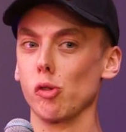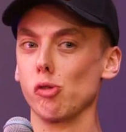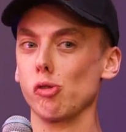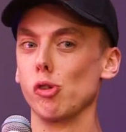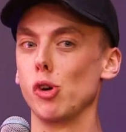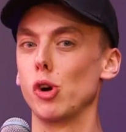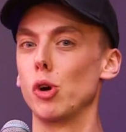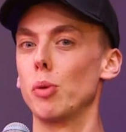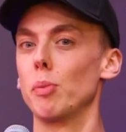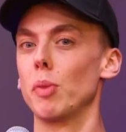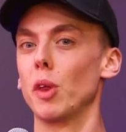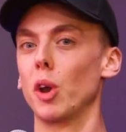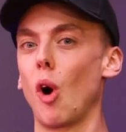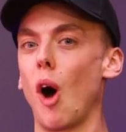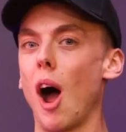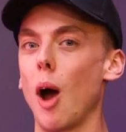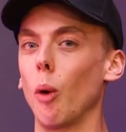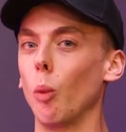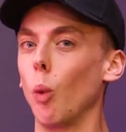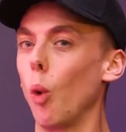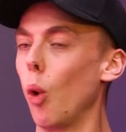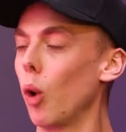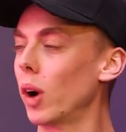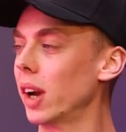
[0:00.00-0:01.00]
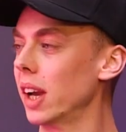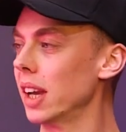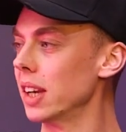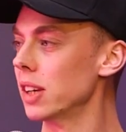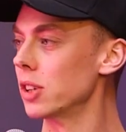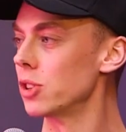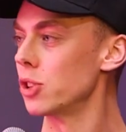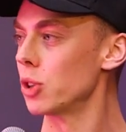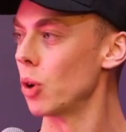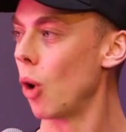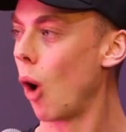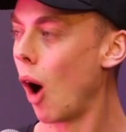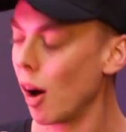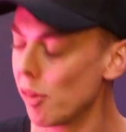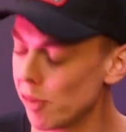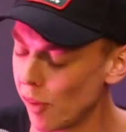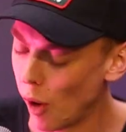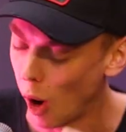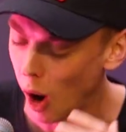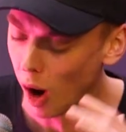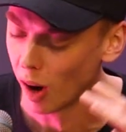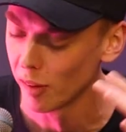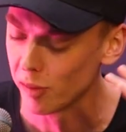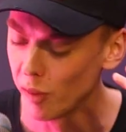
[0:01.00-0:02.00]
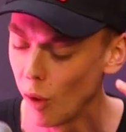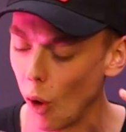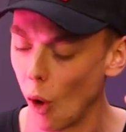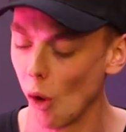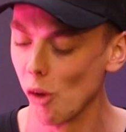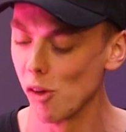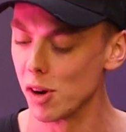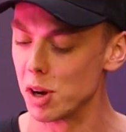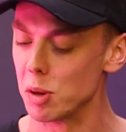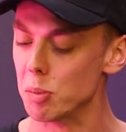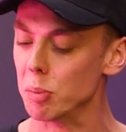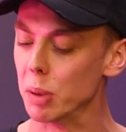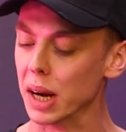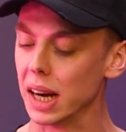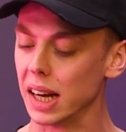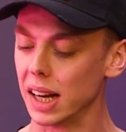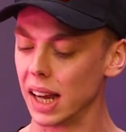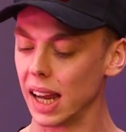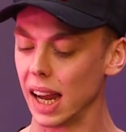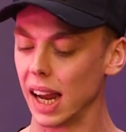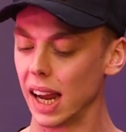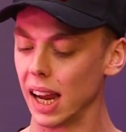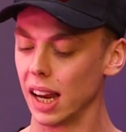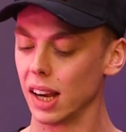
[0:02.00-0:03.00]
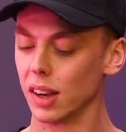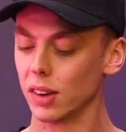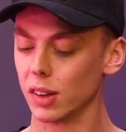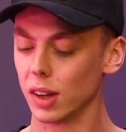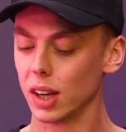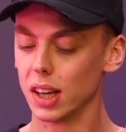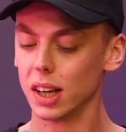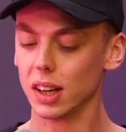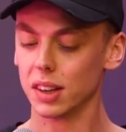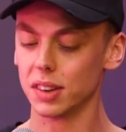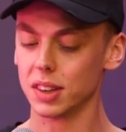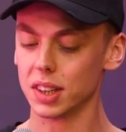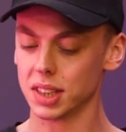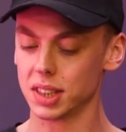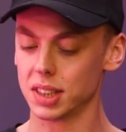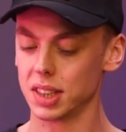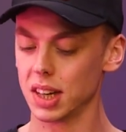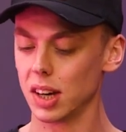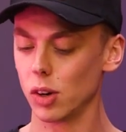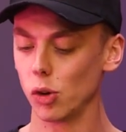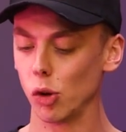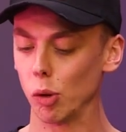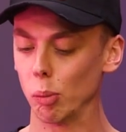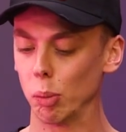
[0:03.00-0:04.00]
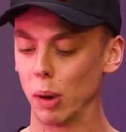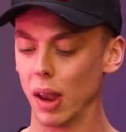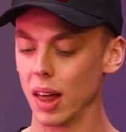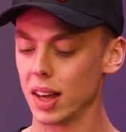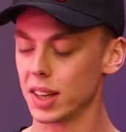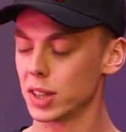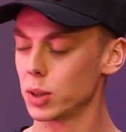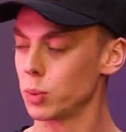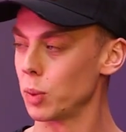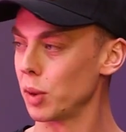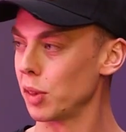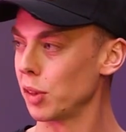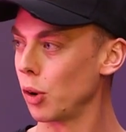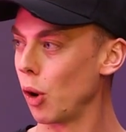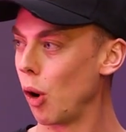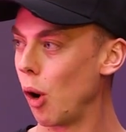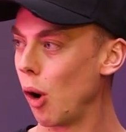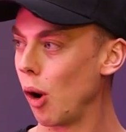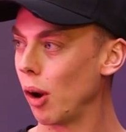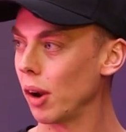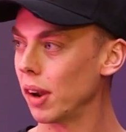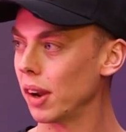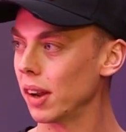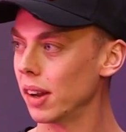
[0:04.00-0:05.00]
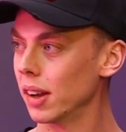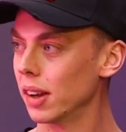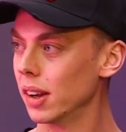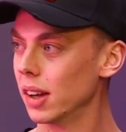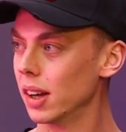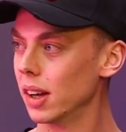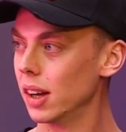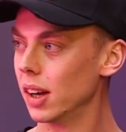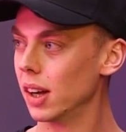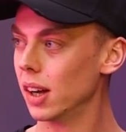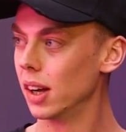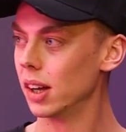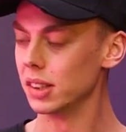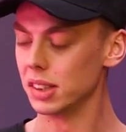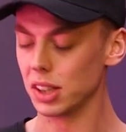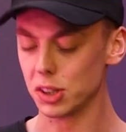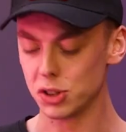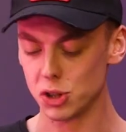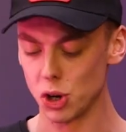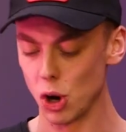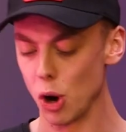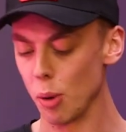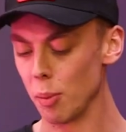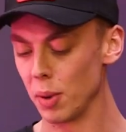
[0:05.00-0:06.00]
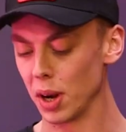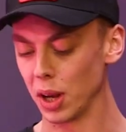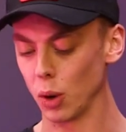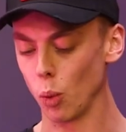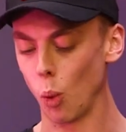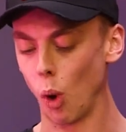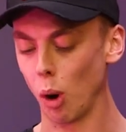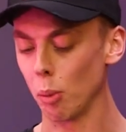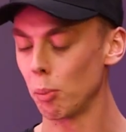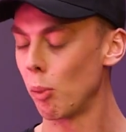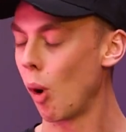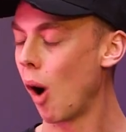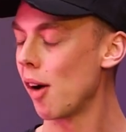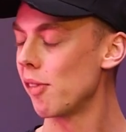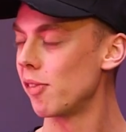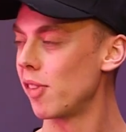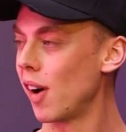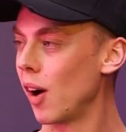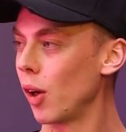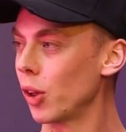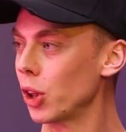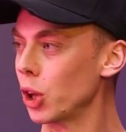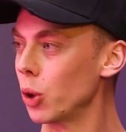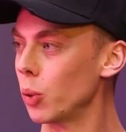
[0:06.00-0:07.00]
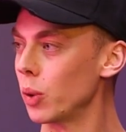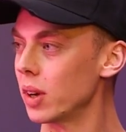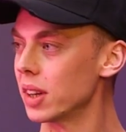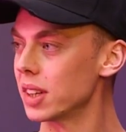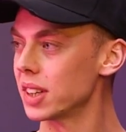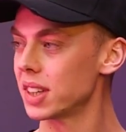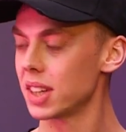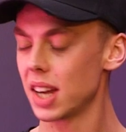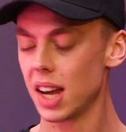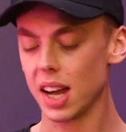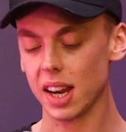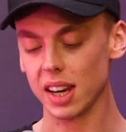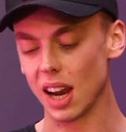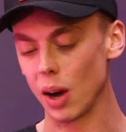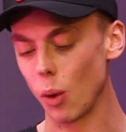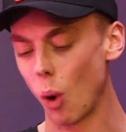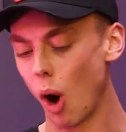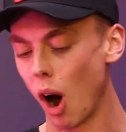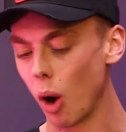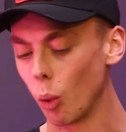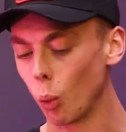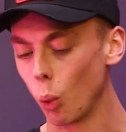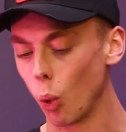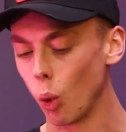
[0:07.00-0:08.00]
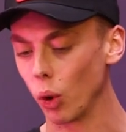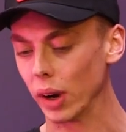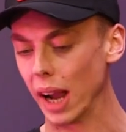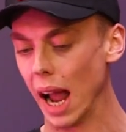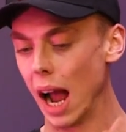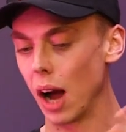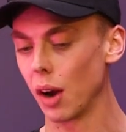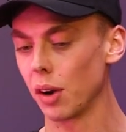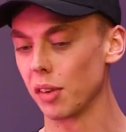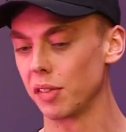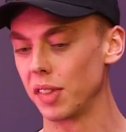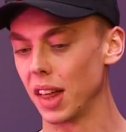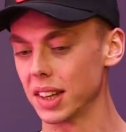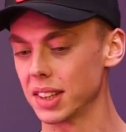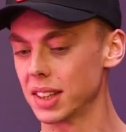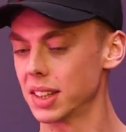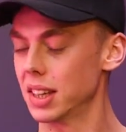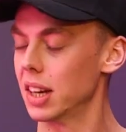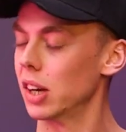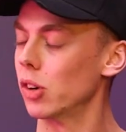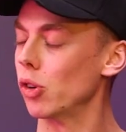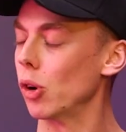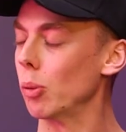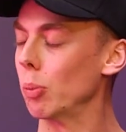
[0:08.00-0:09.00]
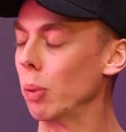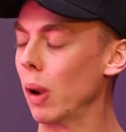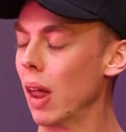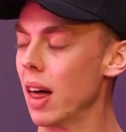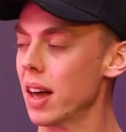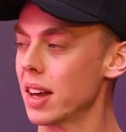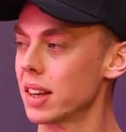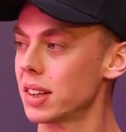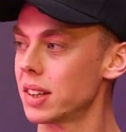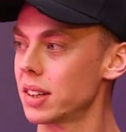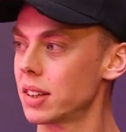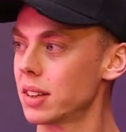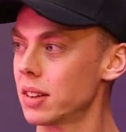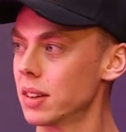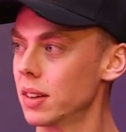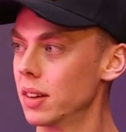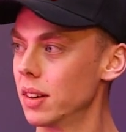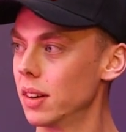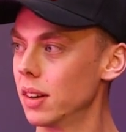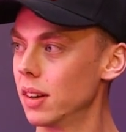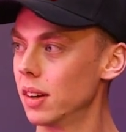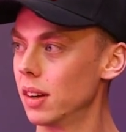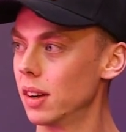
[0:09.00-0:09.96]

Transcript: room that I walk into, I've already been in the secret place with God, determining what my value is. Now I walk out of that secret place,